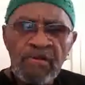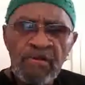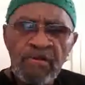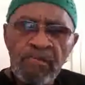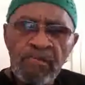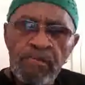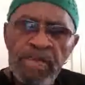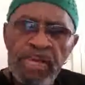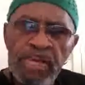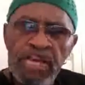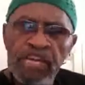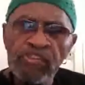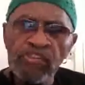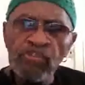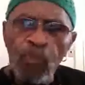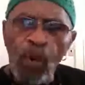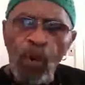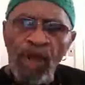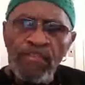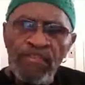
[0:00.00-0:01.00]
means
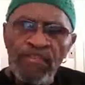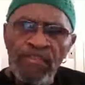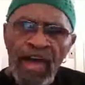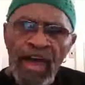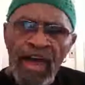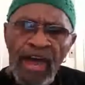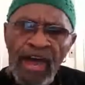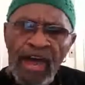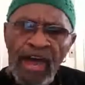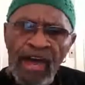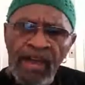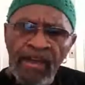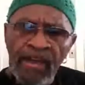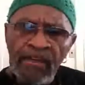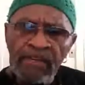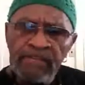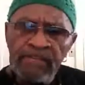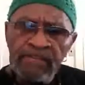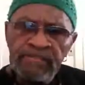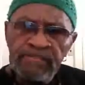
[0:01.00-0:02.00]
one thing
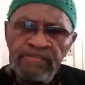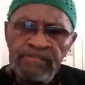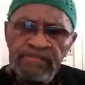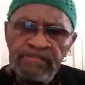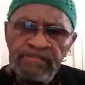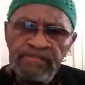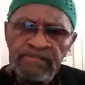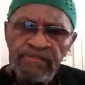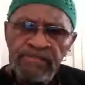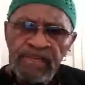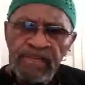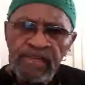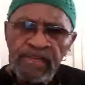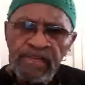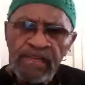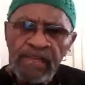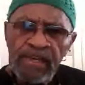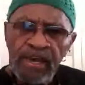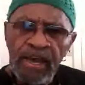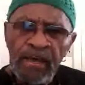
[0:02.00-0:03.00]

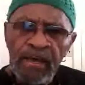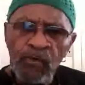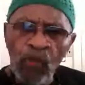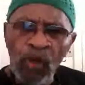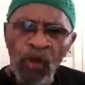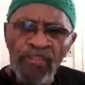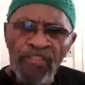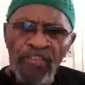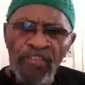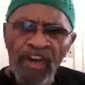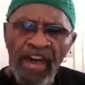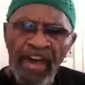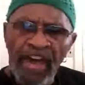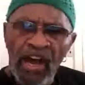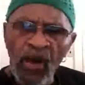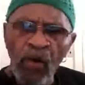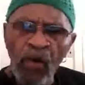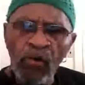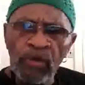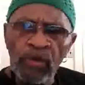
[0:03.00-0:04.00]
and one thing
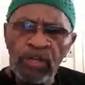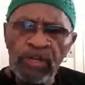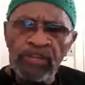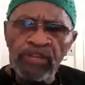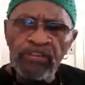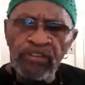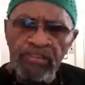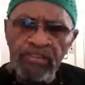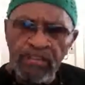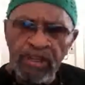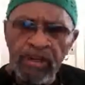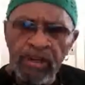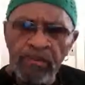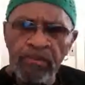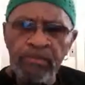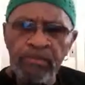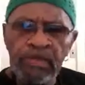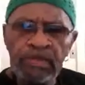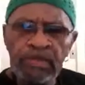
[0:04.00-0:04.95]
only to them.